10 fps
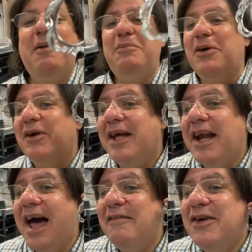beauty
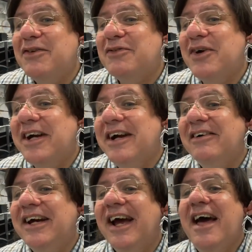and have this for an
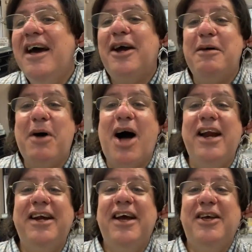earring. Come
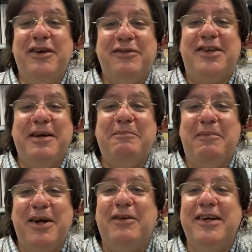on, you've seen
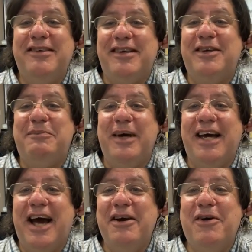earrings this
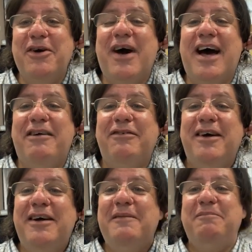big. I know you have.
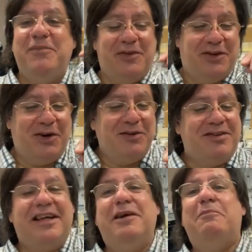Don't
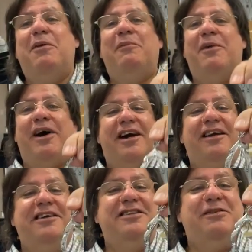say one more.
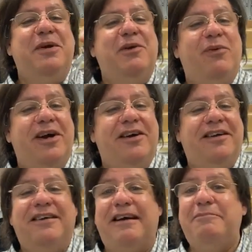You're just being
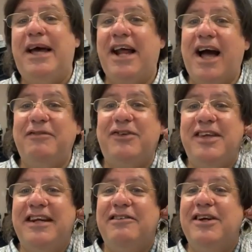weird. Man, I've
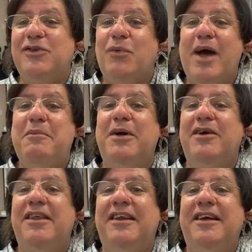seen earrings way
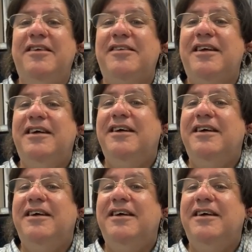bigger than these.